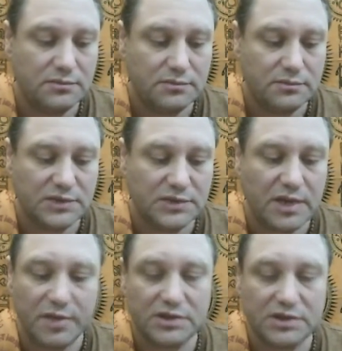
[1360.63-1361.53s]

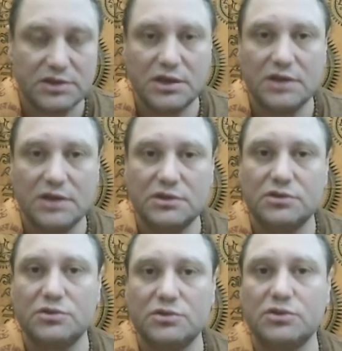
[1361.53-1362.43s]
some exercises,
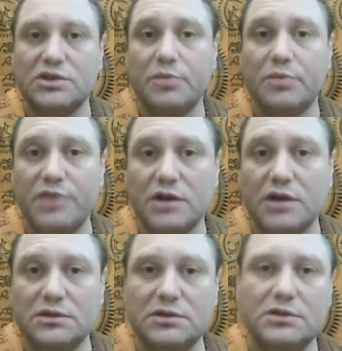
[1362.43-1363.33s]
so some
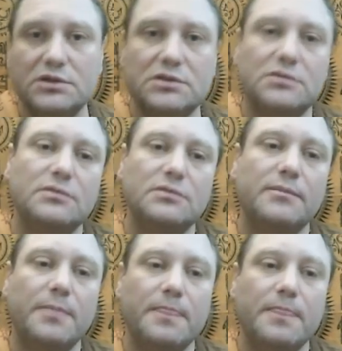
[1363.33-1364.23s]
practices.
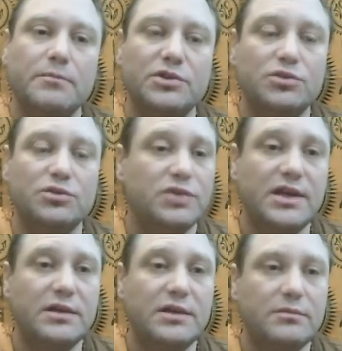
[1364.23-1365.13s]
But
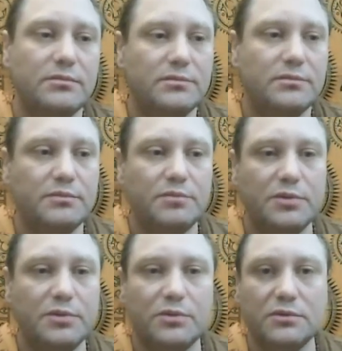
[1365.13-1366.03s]
today,
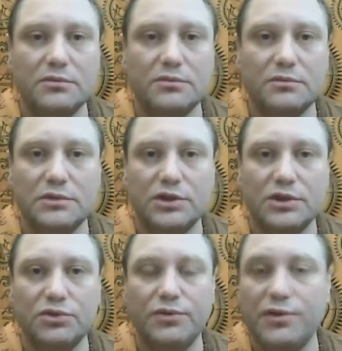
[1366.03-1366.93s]
people can
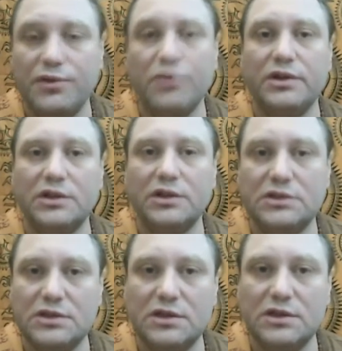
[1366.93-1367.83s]
do 30, let's
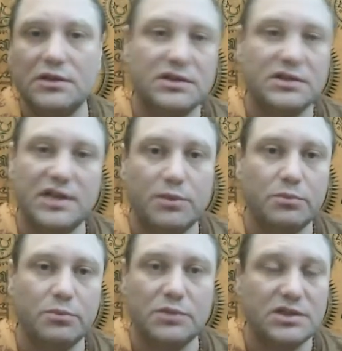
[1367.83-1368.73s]
say, the
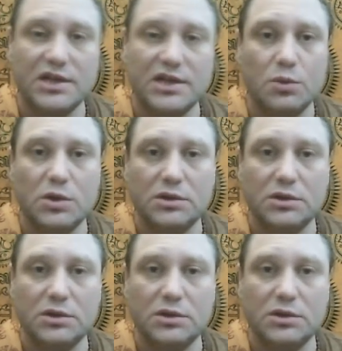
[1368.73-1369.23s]
same one.